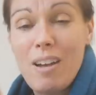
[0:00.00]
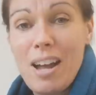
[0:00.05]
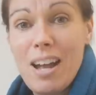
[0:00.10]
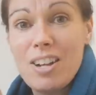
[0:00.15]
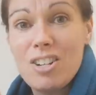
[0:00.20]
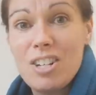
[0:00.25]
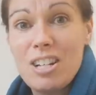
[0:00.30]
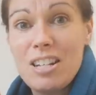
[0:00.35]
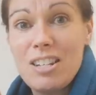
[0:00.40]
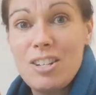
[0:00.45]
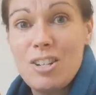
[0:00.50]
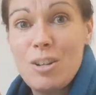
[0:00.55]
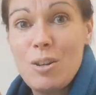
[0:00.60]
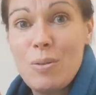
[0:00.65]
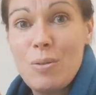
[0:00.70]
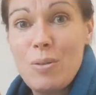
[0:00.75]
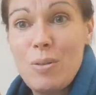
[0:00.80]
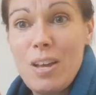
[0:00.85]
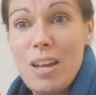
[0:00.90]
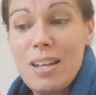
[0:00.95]
I actually
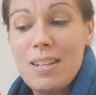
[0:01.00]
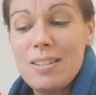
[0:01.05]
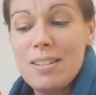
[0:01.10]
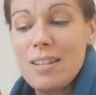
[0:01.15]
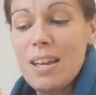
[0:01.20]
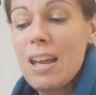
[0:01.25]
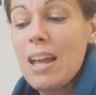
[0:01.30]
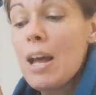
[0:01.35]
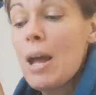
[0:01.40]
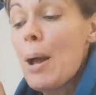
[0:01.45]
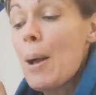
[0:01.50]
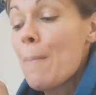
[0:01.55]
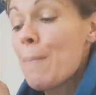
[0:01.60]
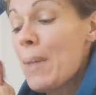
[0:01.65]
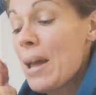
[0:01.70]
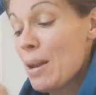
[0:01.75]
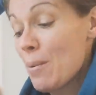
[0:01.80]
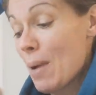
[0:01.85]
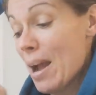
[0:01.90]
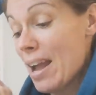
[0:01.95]
do things.
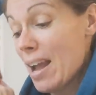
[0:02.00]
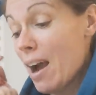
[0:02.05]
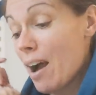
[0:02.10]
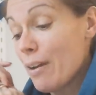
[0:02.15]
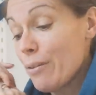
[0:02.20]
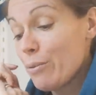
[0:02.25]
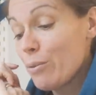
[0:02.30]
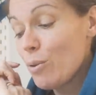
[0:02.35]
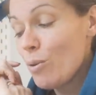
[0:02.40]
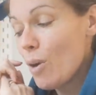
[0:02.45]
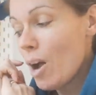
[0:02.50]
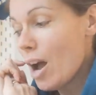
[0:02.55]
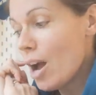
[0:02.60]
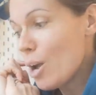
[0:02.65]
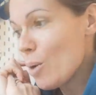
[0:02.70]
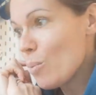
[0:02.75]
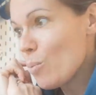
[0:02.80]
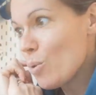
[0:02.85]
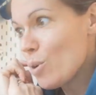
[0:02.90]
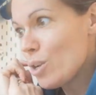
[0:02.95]
But anyway, I thought
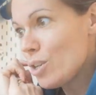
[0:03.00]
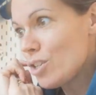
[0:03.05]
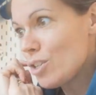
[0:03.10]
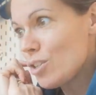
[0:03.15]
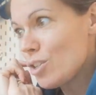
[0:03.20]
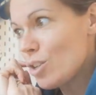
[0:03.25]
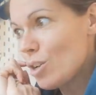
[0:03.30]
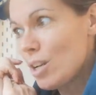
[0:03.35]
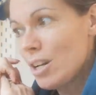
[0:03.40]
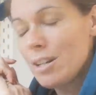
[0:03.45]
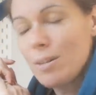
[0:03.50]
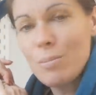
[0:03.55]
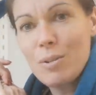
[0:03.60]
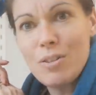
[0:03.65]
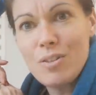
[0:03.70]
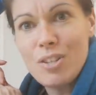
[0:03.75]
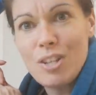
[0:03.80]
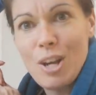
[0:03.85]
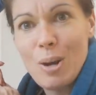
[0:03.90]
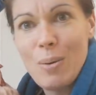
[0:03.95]
I would do a little bit
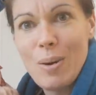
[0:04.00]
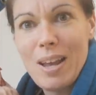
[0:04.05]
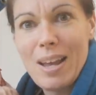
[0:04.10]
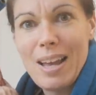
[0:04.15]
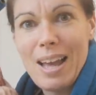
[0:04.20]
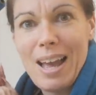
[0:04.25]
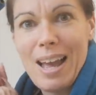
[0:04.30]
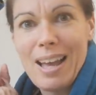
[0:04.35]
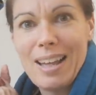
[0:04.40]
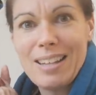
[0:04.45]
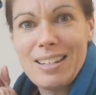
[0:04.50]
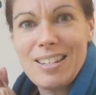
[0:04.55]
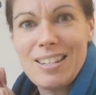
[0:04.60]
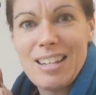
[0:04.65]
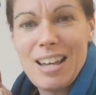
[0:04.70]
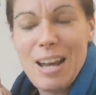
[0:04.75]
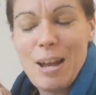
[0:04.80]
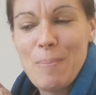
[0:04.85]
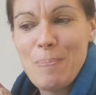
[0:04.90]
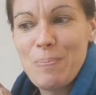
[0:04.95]
of sewing
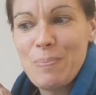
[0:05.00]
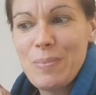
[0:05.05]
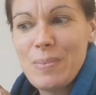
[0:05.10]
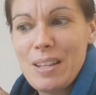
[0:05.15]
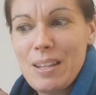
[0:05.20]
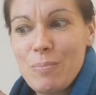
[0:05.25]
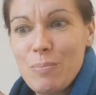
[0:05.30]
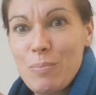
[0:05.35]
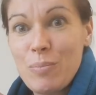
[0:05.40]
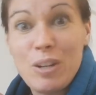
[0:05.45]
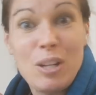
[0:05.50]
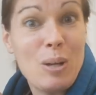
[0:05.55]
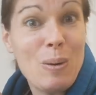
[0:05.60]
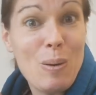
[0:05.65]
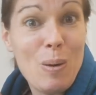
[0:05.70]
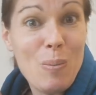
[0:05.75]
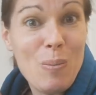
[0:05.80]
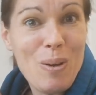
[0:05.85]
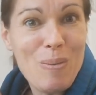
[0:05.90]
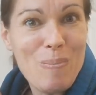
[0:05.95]
and bring you
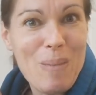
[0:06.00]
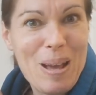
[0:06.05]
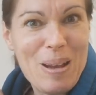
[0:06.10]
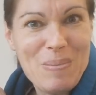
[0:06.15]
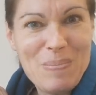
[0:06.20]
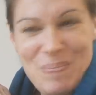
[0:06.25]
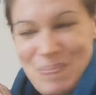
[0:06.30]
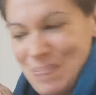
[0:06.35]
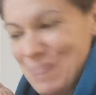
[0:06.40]
along with me.